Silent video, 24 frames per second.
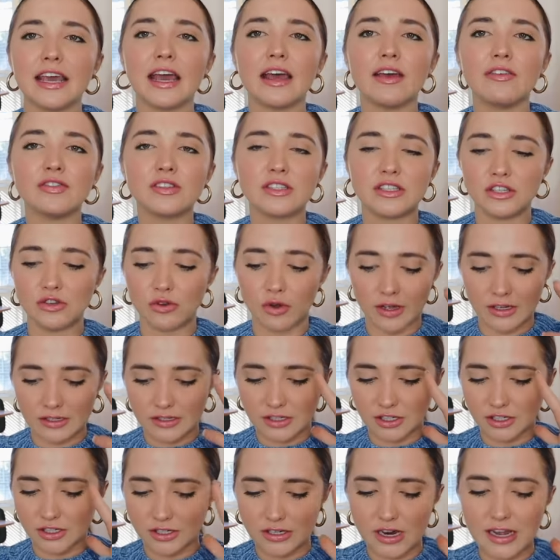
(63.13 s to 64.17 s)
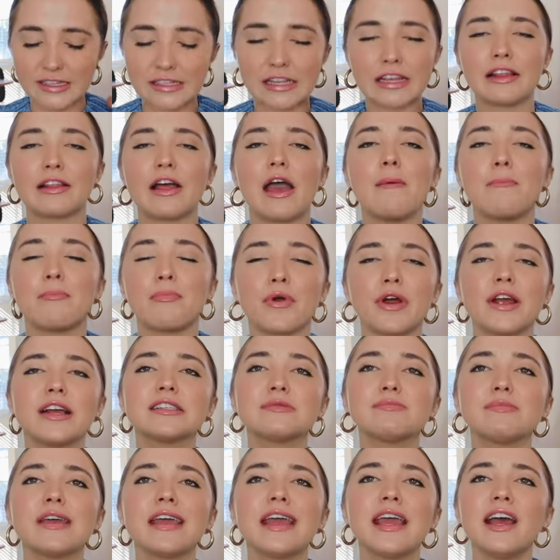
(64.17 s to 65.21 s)
gifts you guys just it's like it
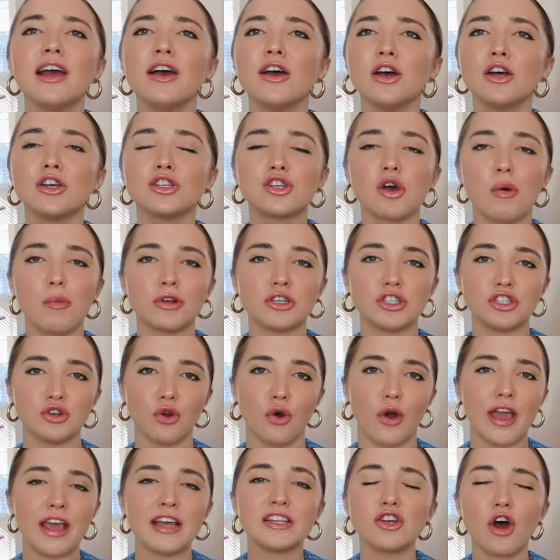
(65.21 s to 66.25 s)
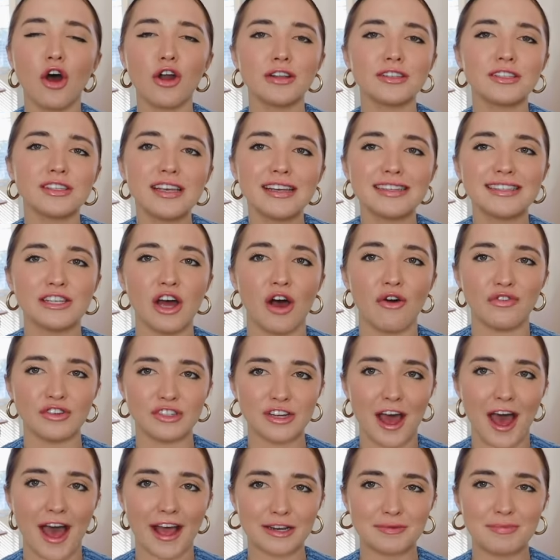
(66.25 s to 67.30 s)
brings me so much joy it's honestly a
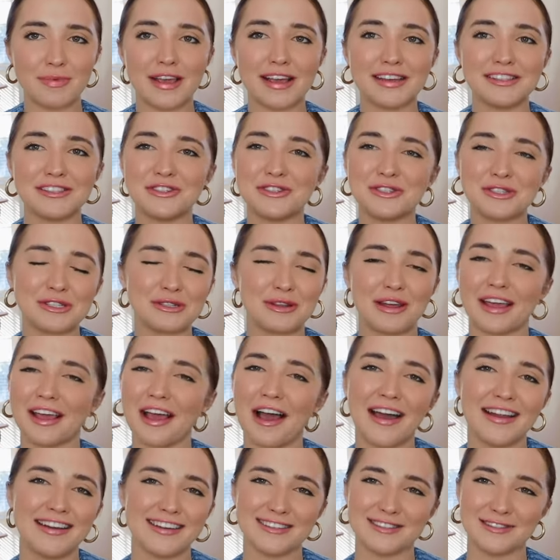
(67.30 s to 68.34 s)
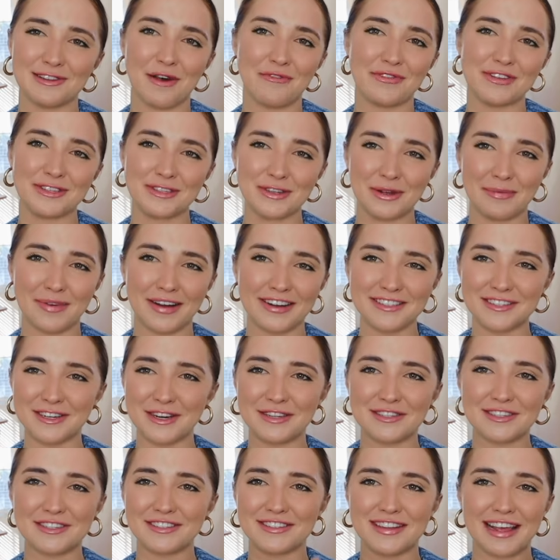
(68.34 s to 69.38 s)
selfish act because it just like I just love it so much and
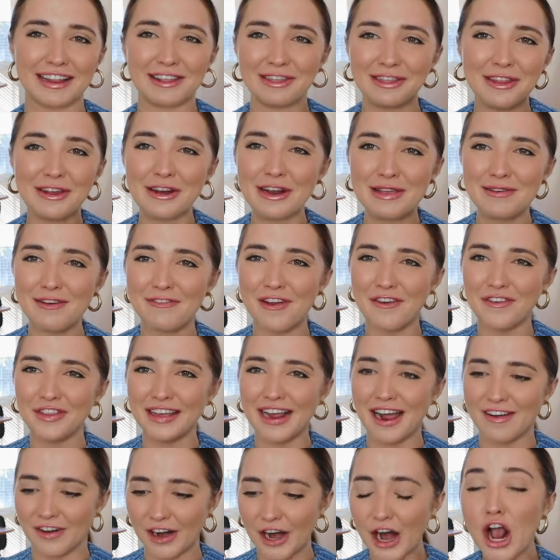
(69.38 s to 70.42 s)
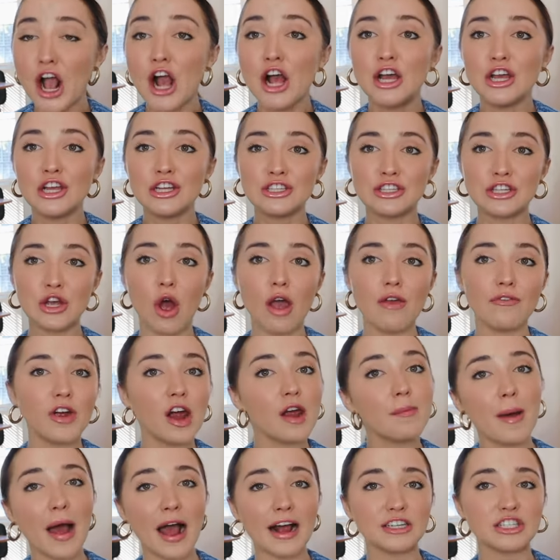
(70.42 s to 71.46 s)
it's just like literally my favorite thing ever so I'm
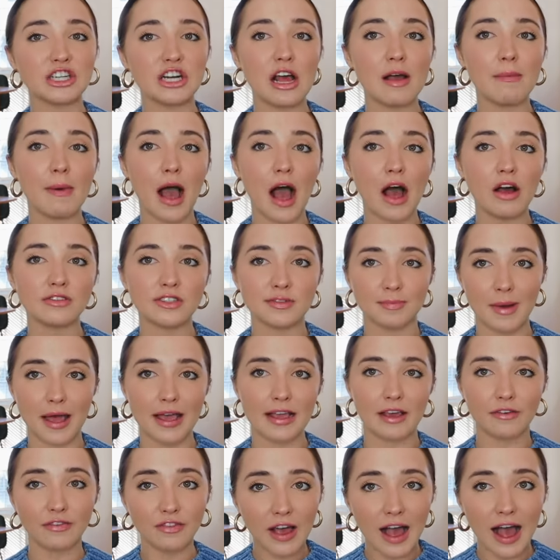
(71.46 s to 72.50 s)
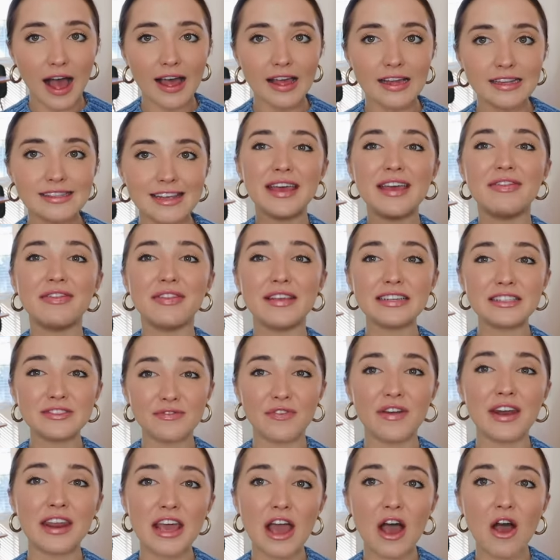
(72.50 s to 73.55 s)
very passionate about my gift guides. In this
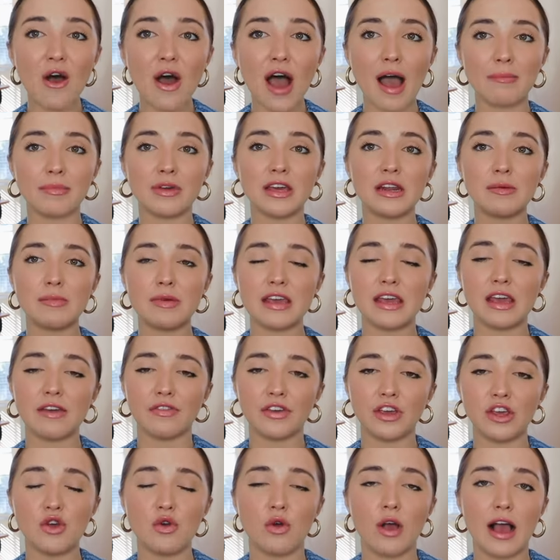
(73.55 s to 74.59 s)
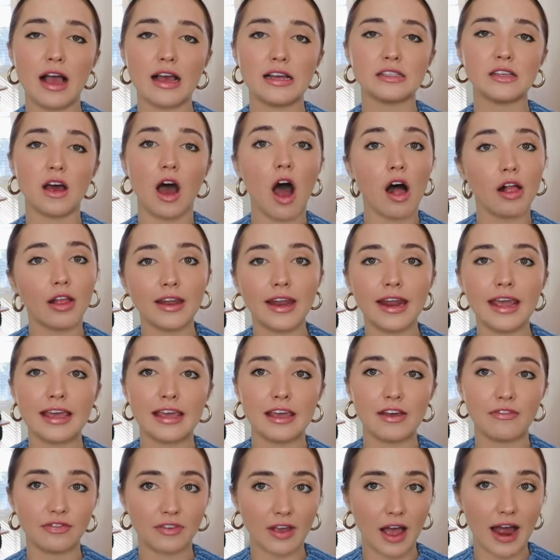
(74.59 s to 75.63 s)
video, I'm gonna be giving you guys holiday
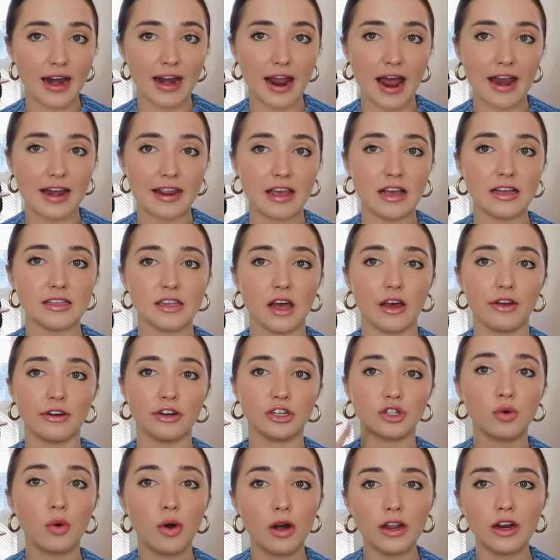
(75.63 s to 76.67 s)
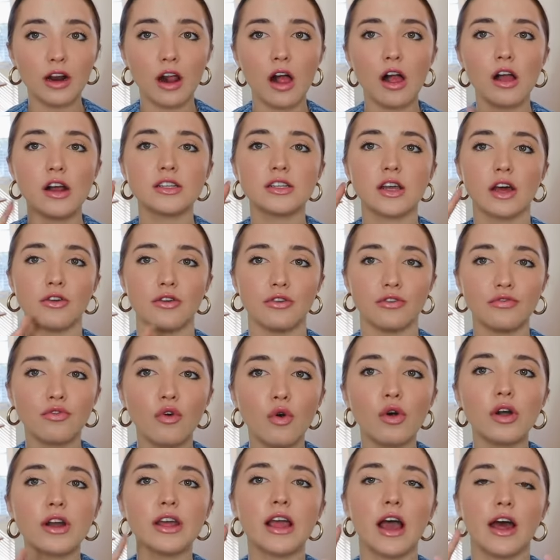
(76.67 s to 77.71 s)
gift guide ideas under $20, under
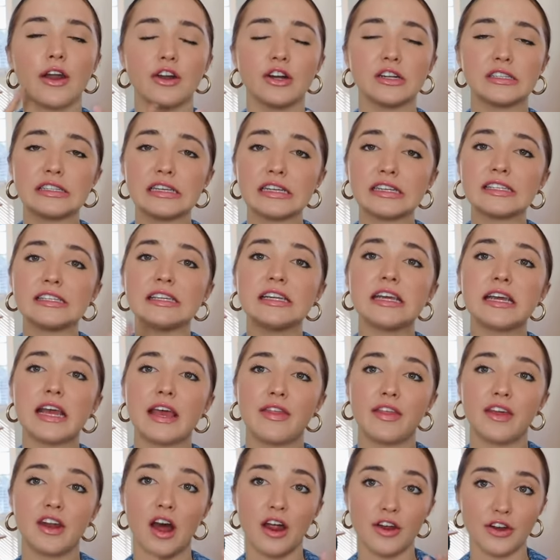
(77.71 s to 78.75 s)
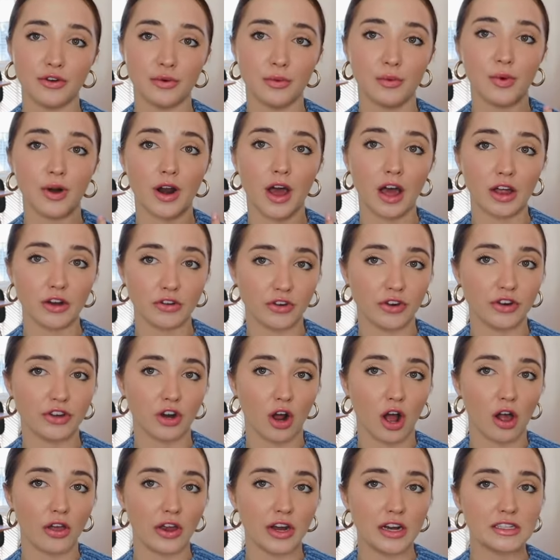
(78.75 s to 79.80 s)
40, under 60, and then under
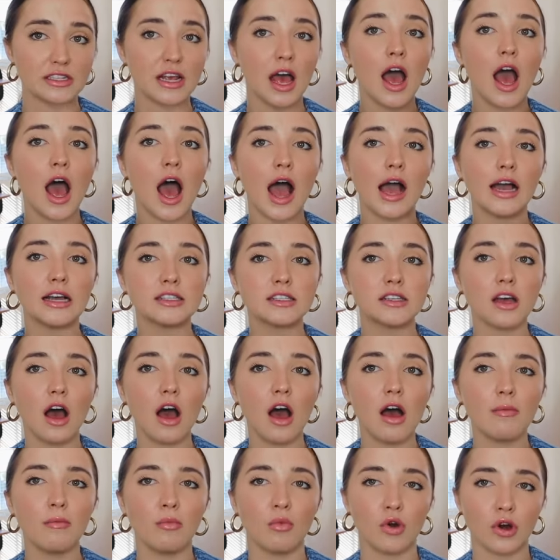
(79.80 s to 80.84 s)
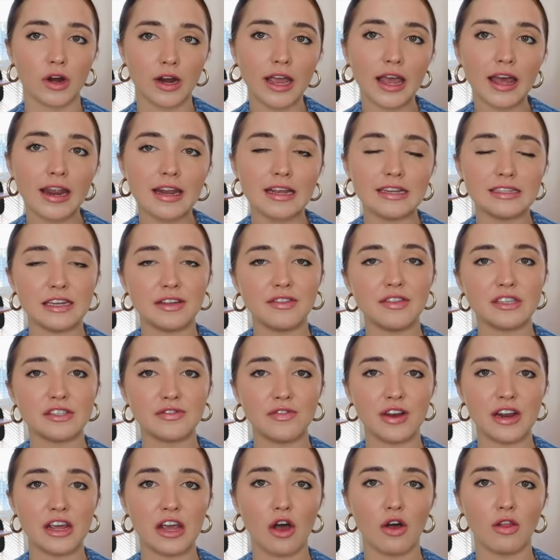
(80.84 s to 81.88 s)
$100. I saw Morgan did
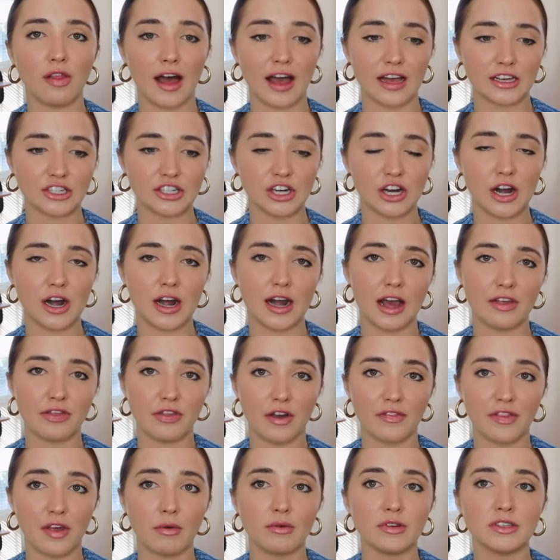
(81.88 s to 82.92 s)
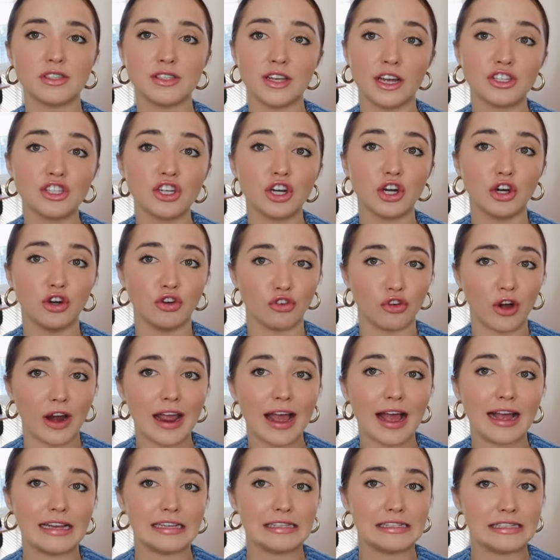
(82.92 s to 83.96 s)
this video last year and I thought that was such a
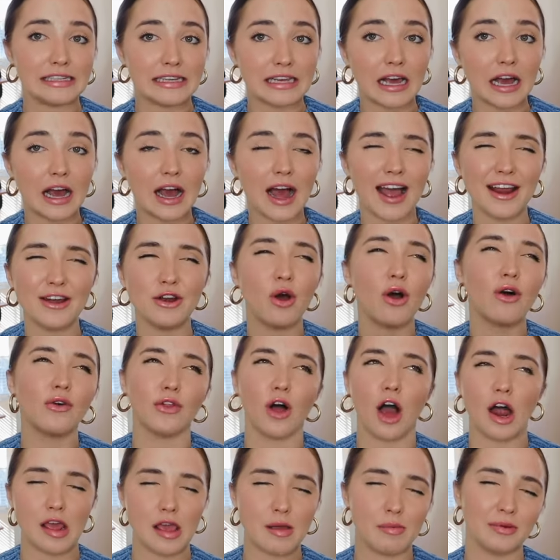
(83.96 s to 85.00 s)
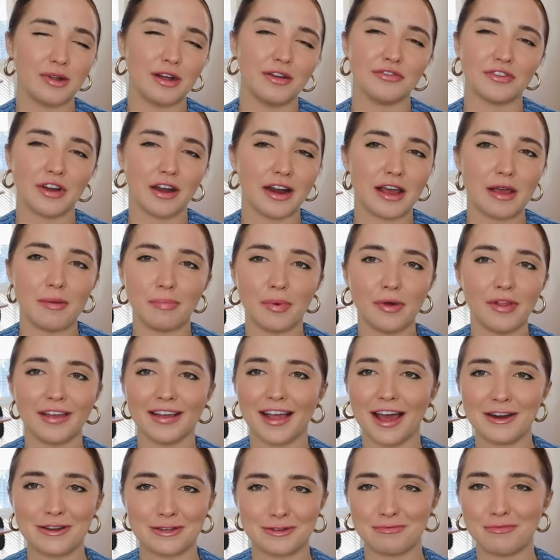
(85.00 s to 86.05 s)
great idea. I know a lot of people have done it, but
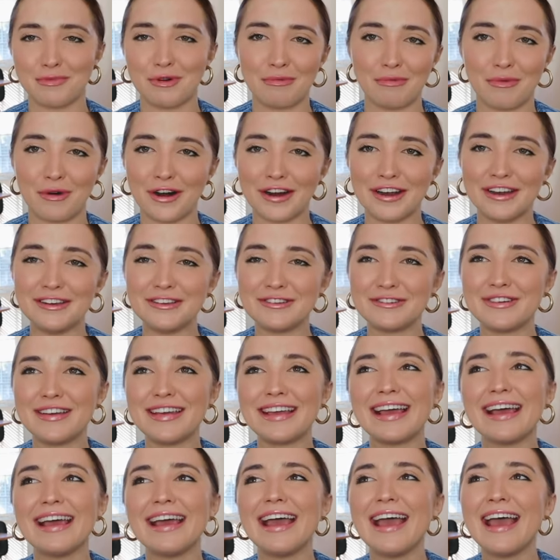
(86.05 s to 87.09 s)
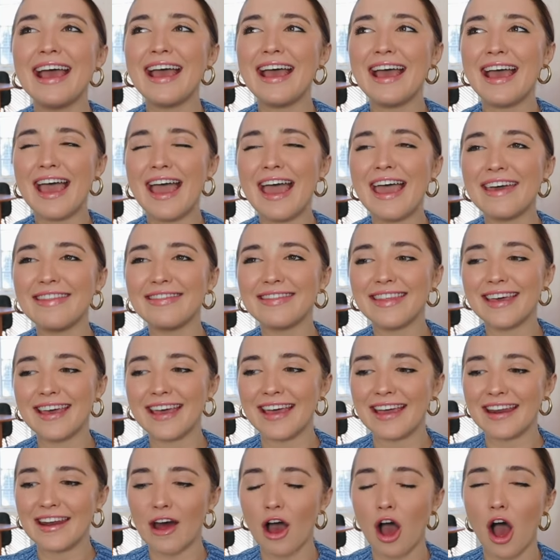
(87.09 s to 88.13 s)
like I just remember Morgan doing it. And
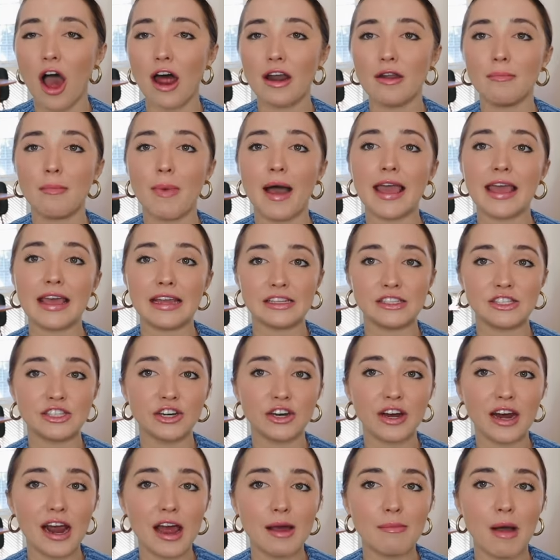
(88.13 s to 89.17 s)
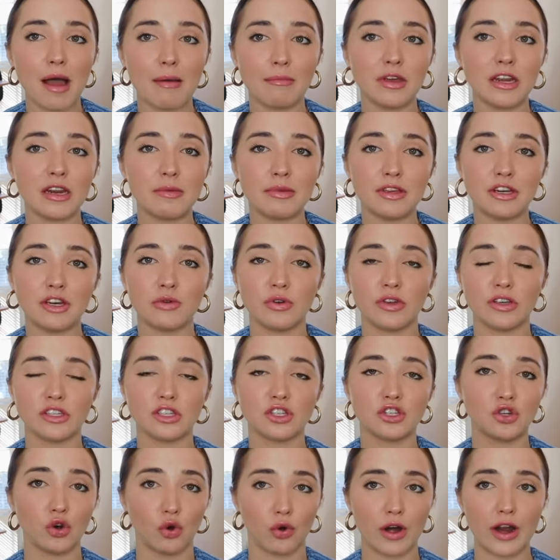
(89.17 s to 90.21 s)
then on my Instagram, I'm gonna be doing
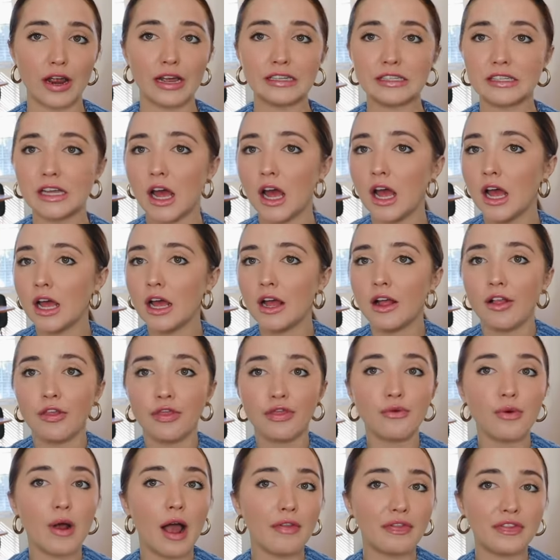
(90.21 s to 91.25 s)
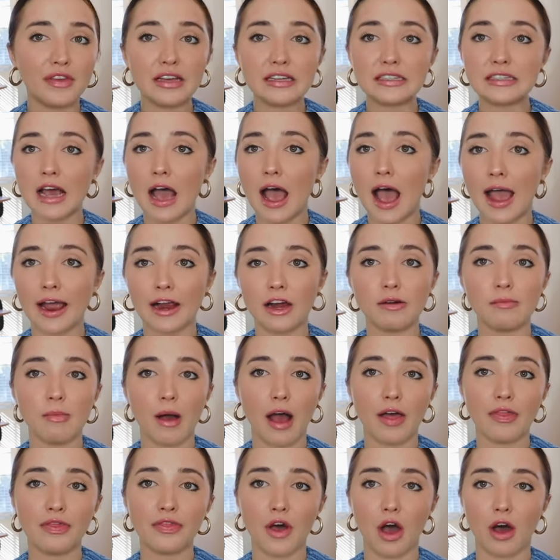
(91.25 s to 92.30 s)
stories throughout the entire
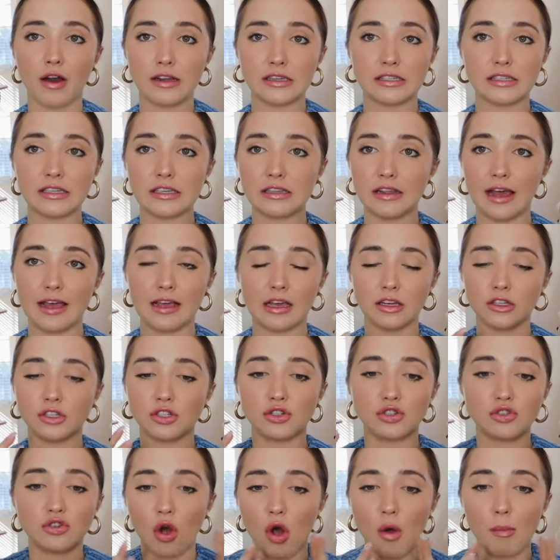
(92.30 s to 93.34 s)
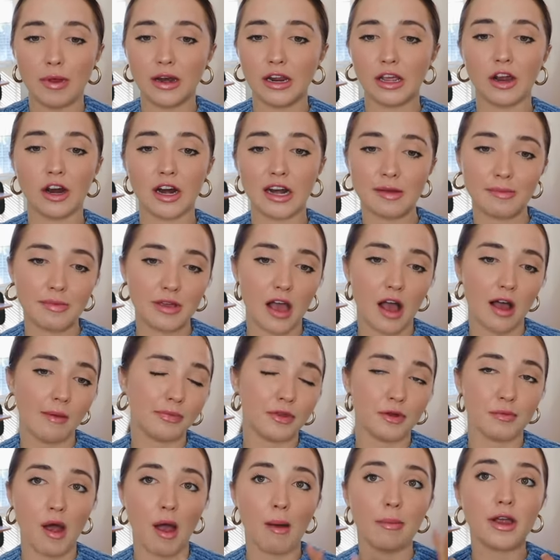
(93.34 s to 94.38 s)
month, honestly, like so many are gonna be
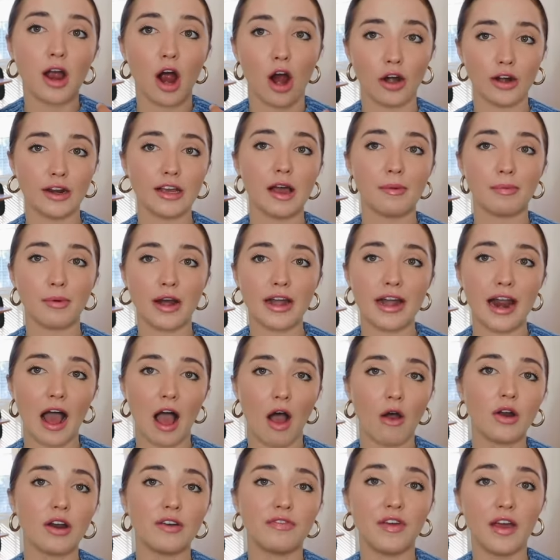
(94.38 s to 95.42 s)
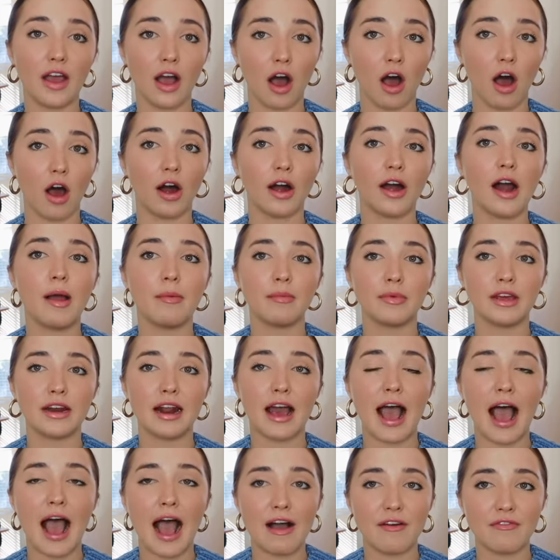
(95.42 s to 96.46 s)
up. They're probably already up right now, and if they are, I'm
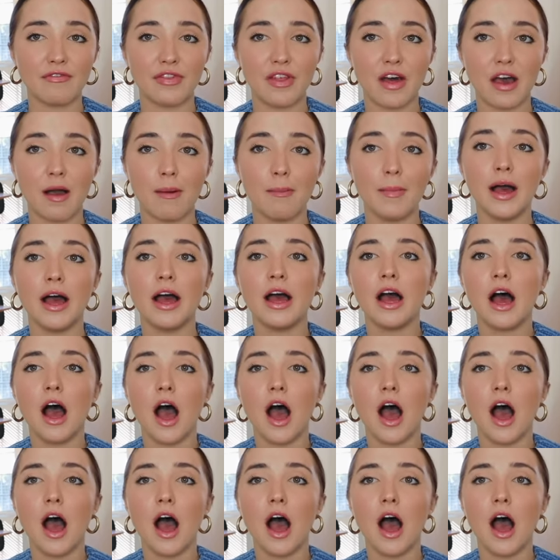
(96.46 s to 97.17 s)
gonna have them